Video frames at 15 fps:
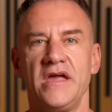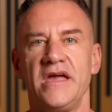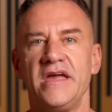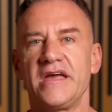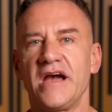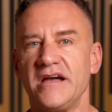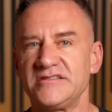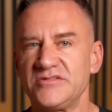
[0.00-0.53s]

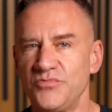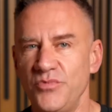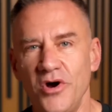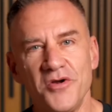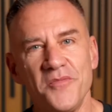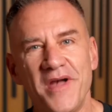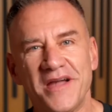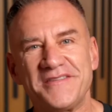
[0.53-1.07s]
Hey guys,
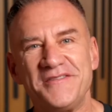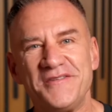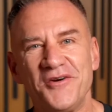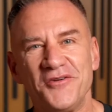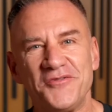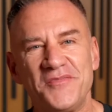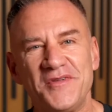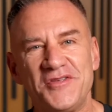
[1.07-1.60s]
welcome back to the
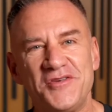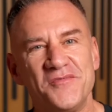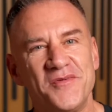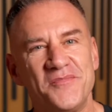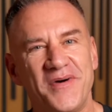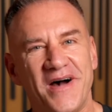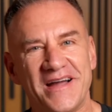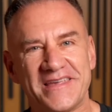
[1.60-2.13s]
Ultimate
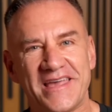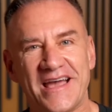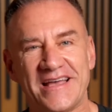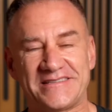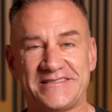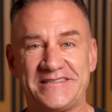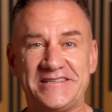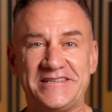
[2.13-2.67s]
Human
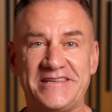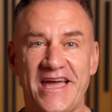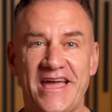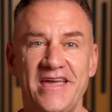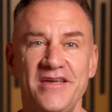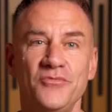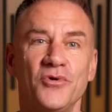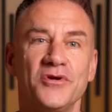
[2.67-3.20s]
Podcast.
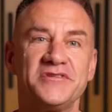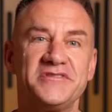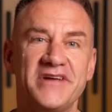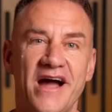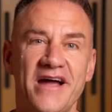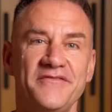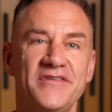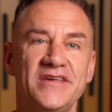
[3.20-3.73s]
Today, we're
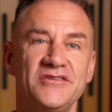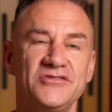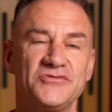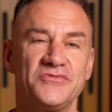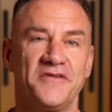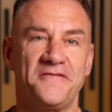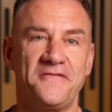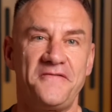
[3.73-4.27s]
diving
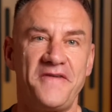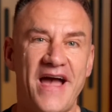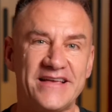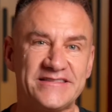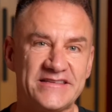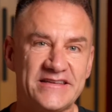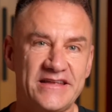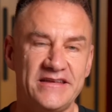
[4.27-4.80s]
into a
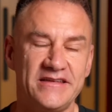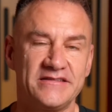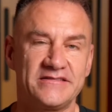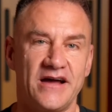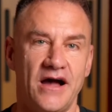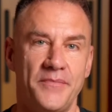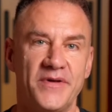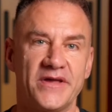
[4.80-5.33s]
fascinating
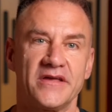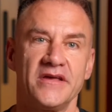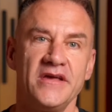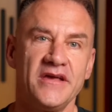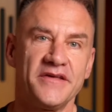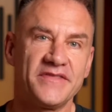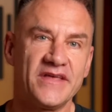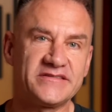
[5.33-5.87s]
topic
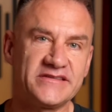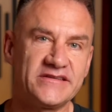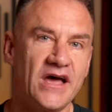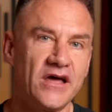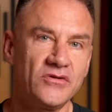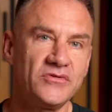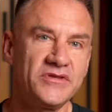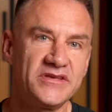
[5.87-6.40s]
that's
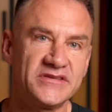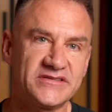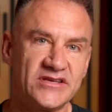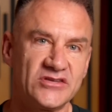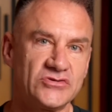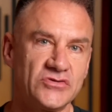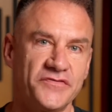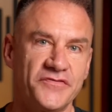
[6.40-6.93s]
not only essential